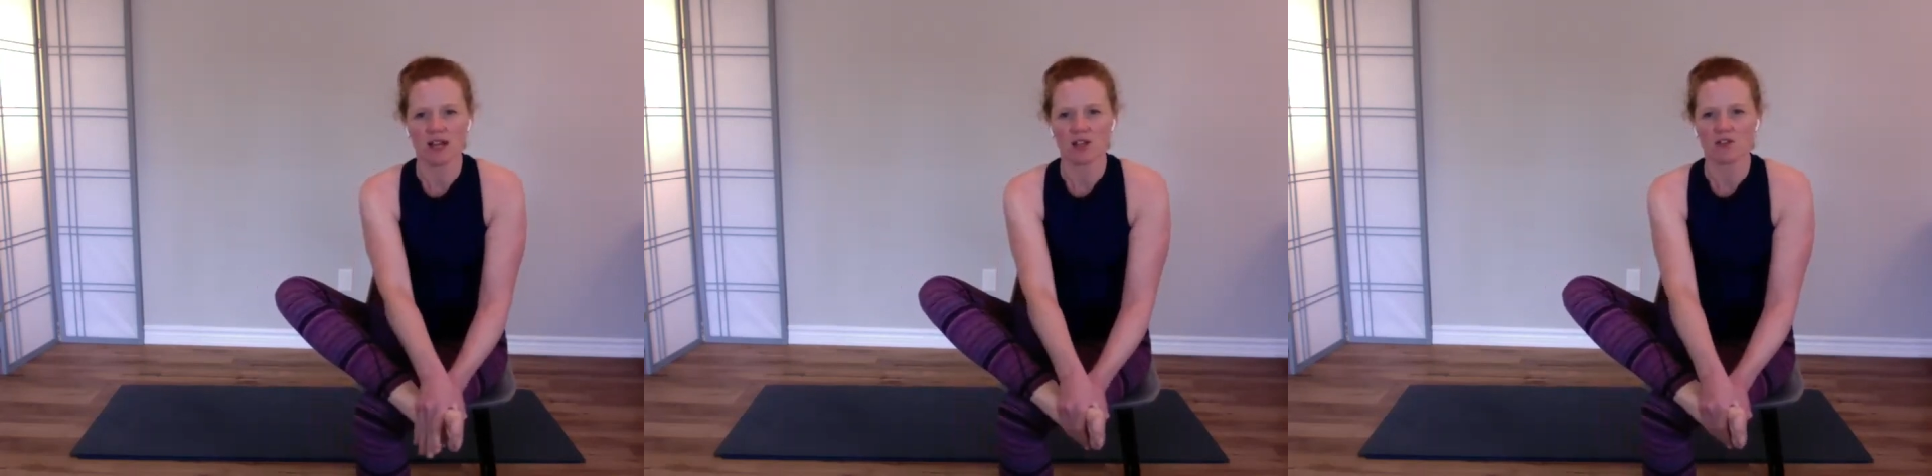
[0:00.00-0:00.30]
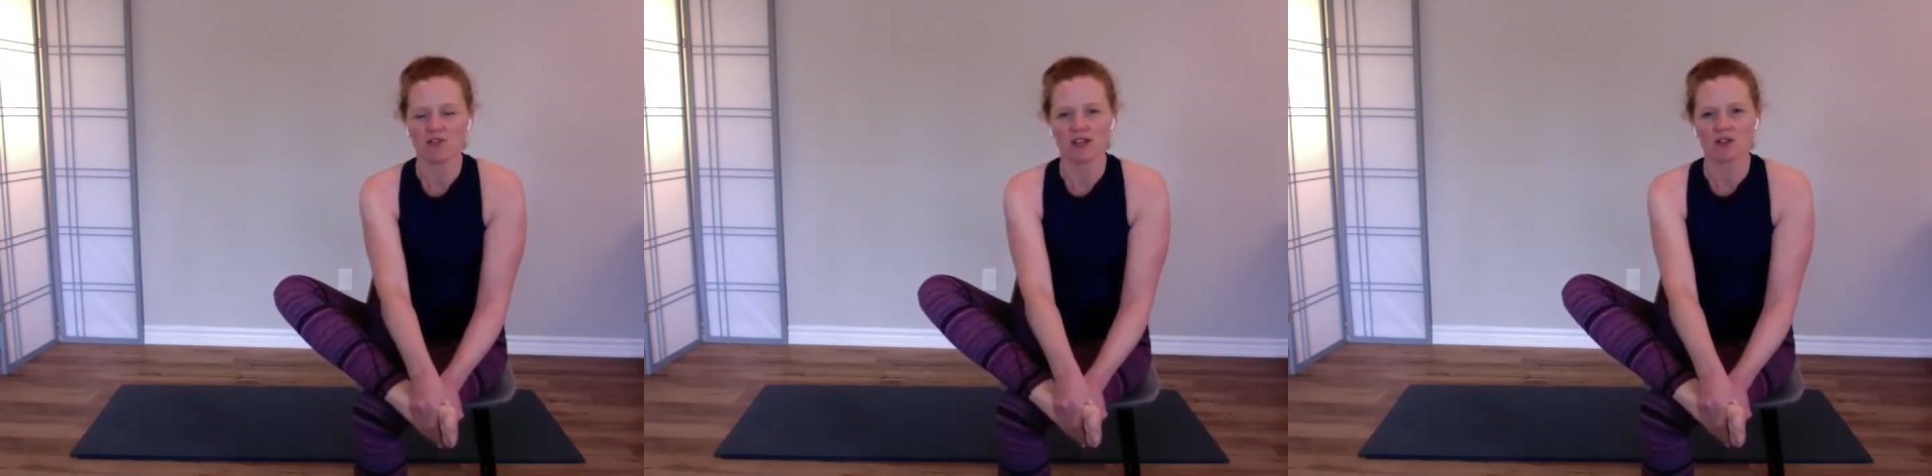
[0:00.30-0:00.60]
and
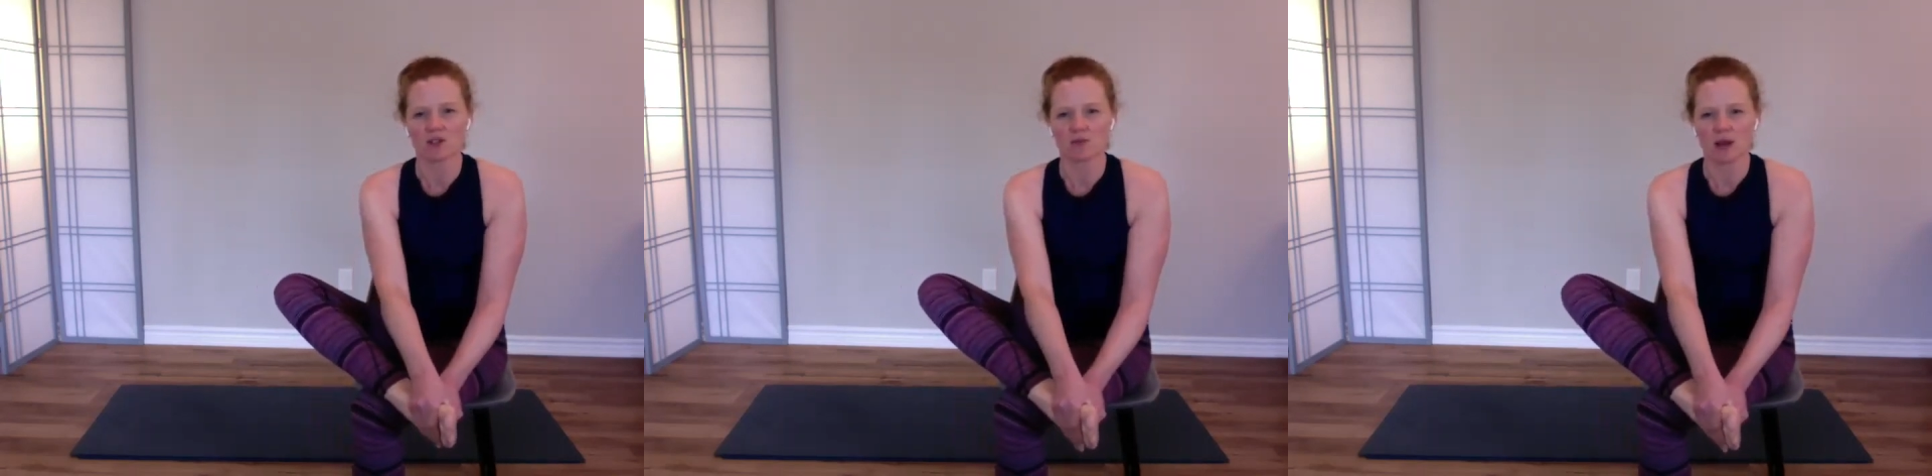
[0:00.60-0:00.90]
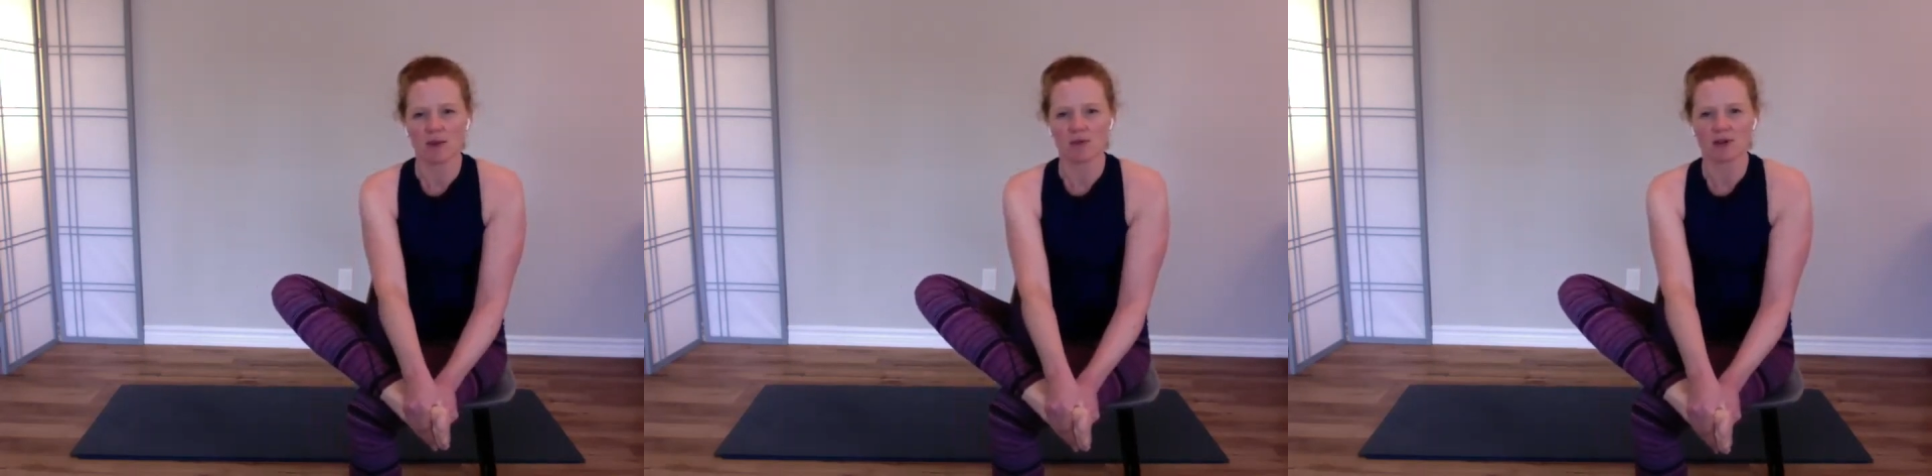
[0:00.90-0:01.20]
your fingers
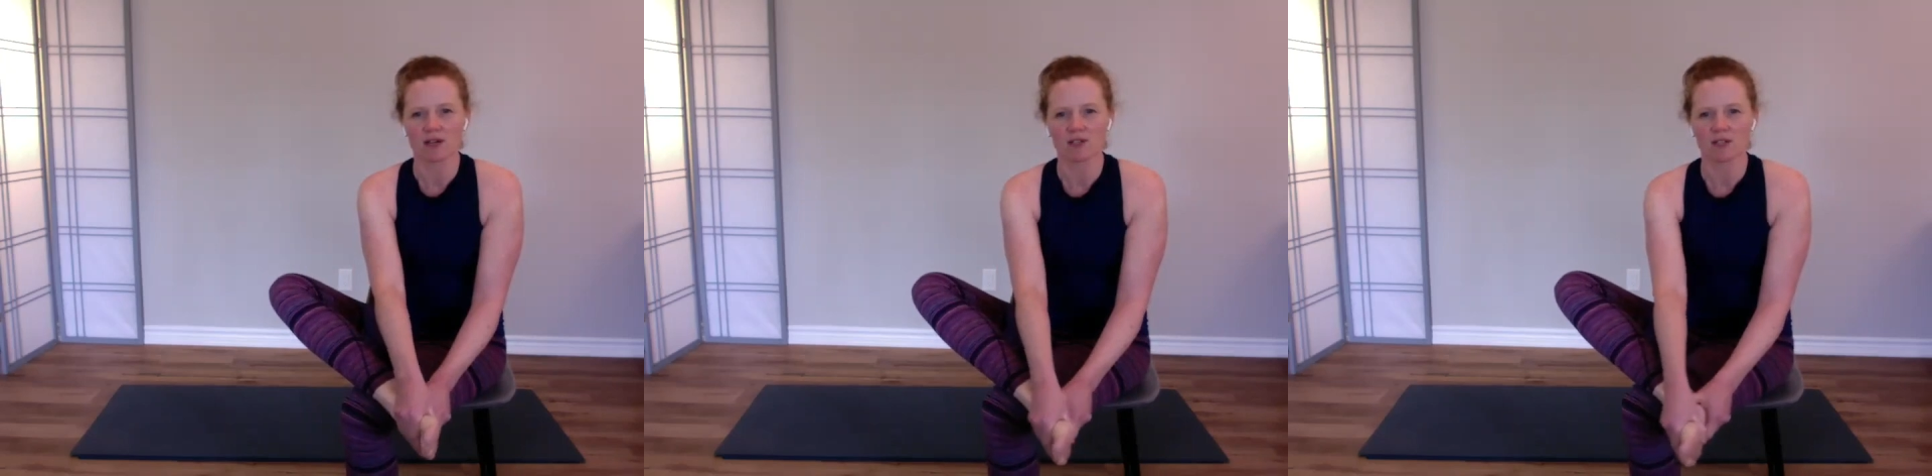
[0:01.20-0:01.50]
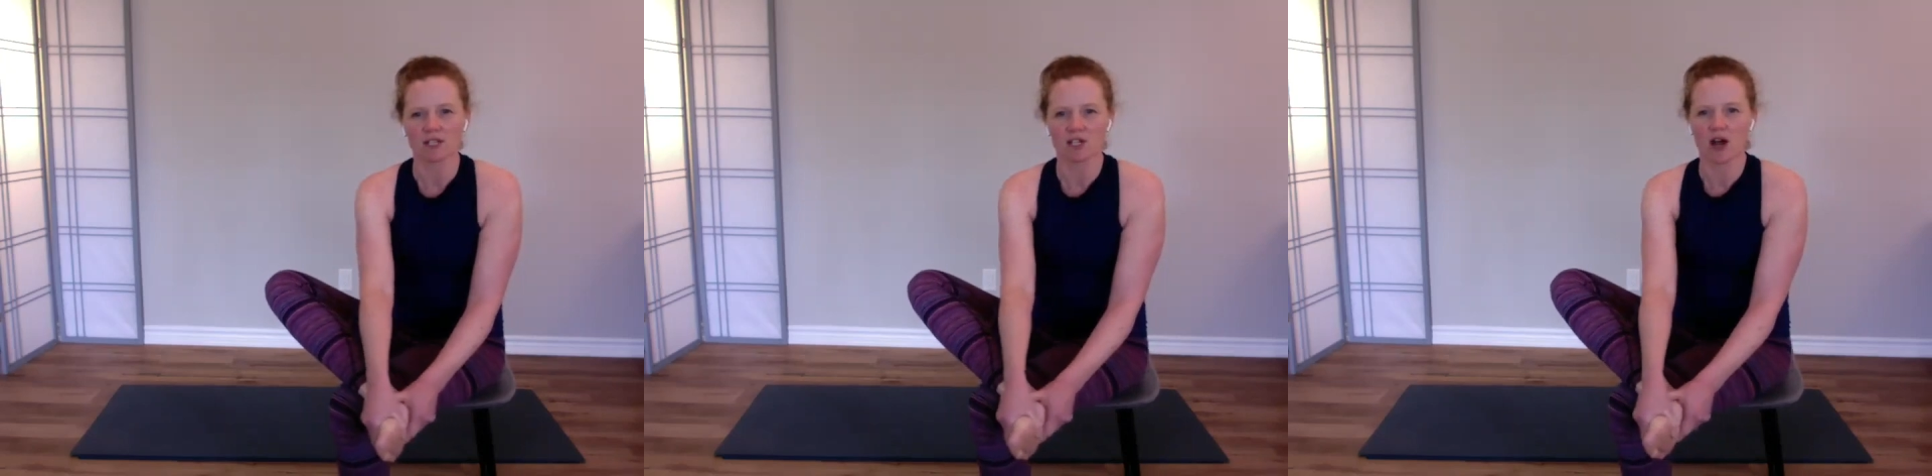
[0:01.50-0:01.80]
wrap around to
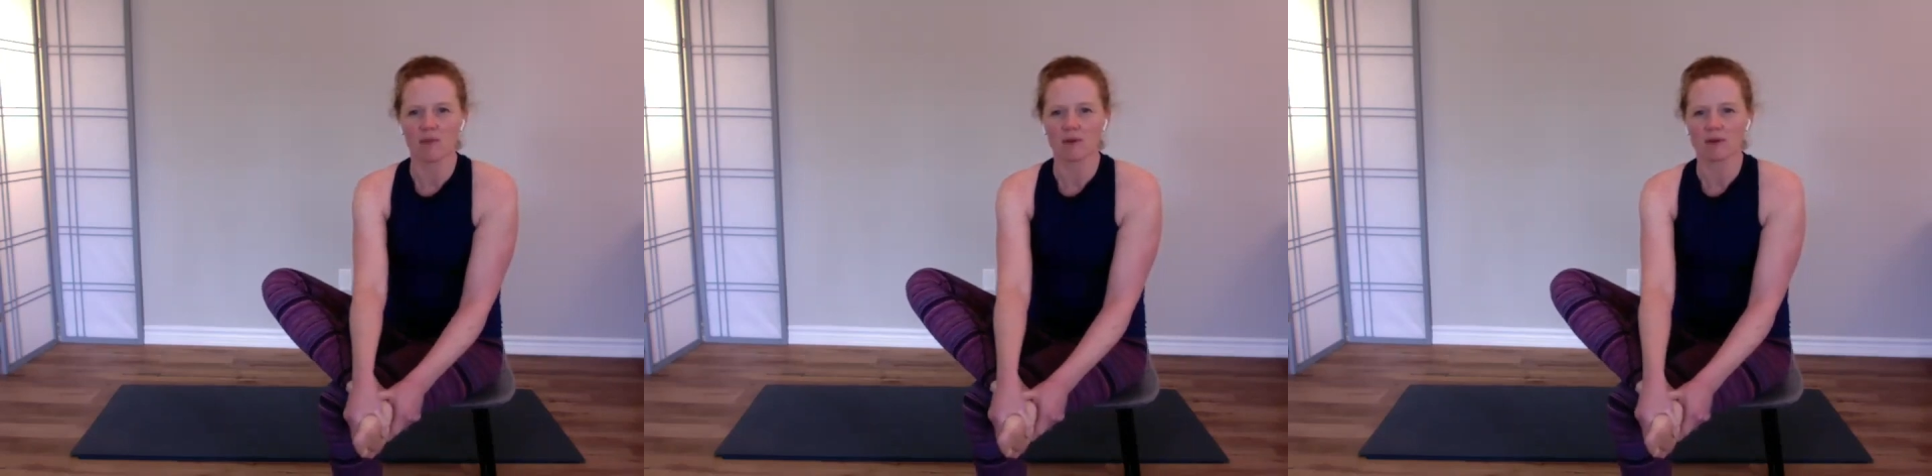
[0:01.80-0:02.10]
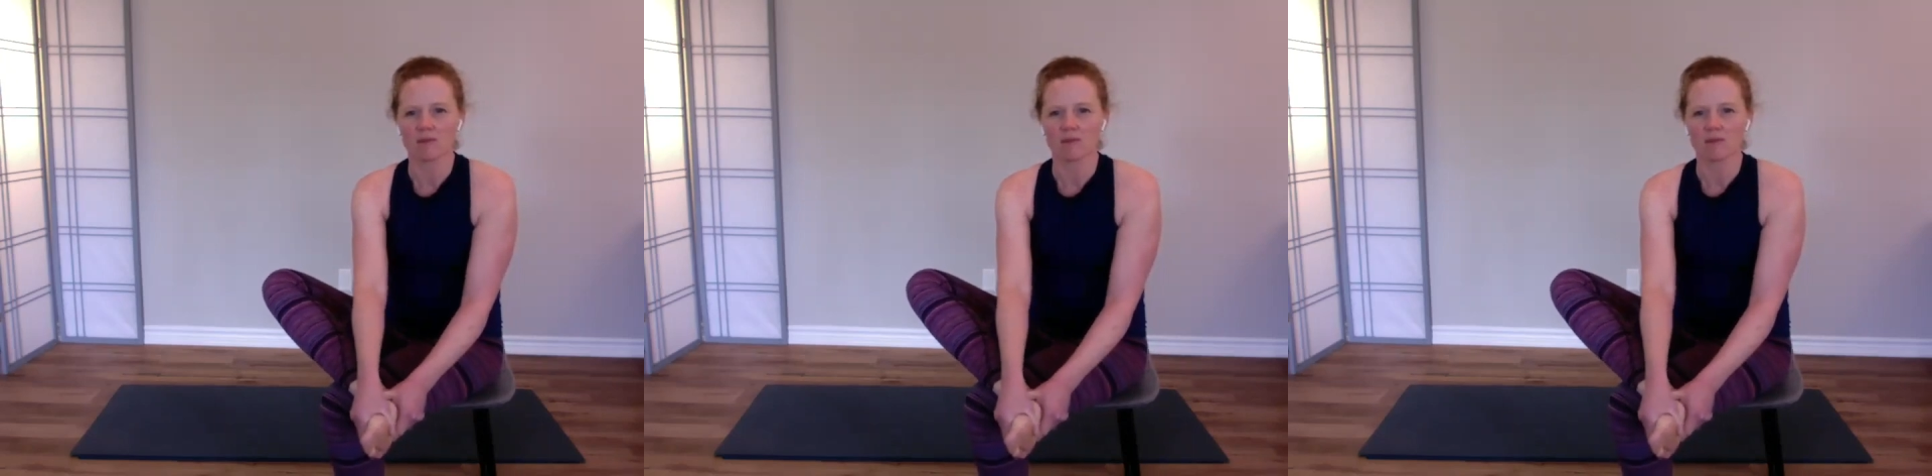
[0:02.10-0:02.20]
the top.